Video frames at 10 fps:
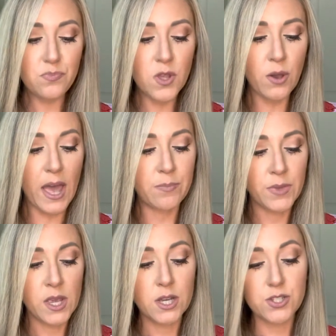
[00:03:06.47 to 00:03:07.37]
Okay,
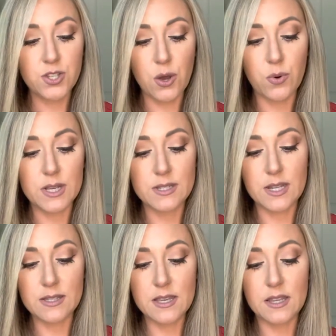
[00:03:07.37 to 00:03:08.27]
so
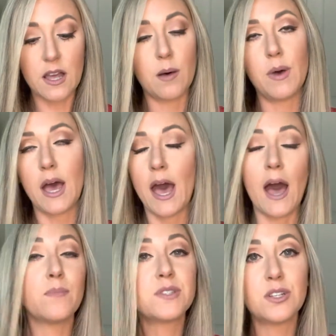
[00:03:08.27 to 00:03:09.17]
Scentsy Club
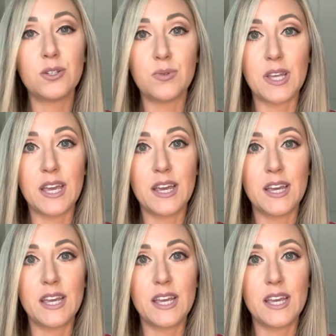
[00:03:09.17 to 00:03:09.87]
absolutely